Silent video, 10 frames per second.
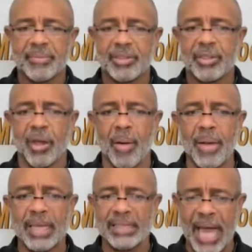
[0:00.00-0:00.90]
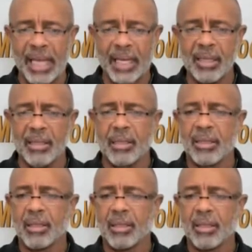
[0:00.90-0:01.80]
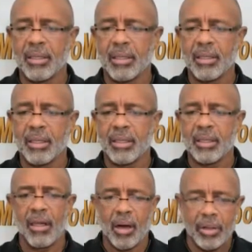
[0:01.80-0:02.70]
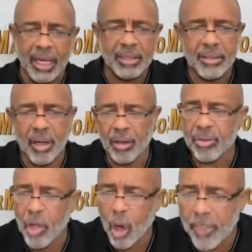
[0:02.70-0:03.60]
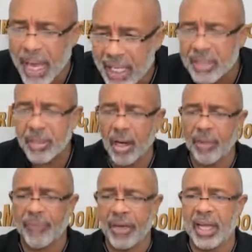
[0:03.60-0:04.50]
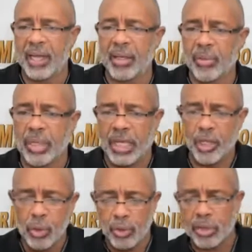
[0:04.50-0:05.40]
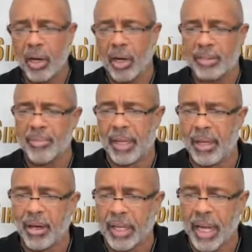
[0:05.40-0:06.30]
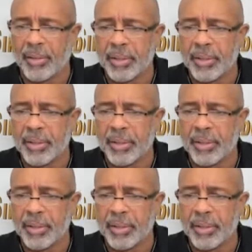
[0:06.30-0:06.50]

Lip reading: So I'm excited. Okay, so nobody's on the feed who can use no extra money. Okay.